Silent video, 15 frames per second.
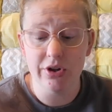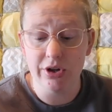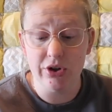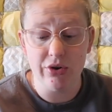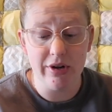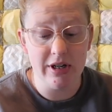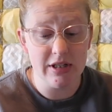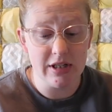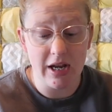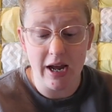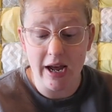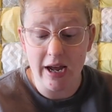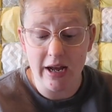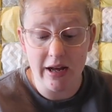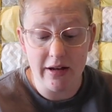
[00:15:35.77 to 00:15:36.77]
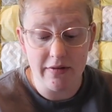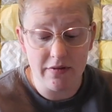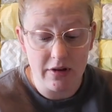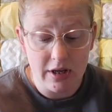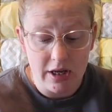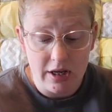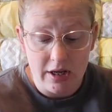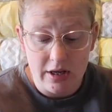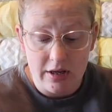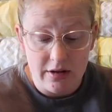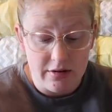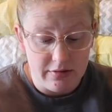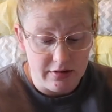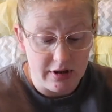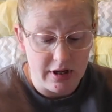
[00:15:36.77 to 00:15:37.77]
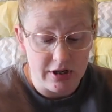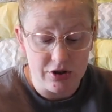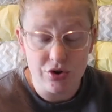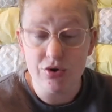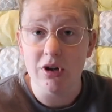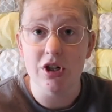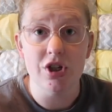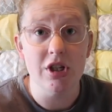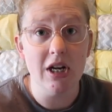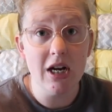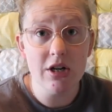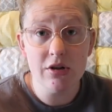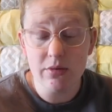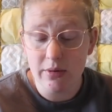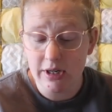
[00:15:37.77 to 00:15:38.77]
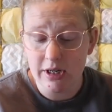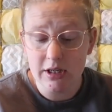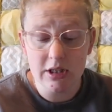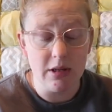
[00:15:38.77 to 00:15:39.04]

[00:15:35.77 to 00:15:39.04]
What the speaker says: They're going to have the stretchy underwear,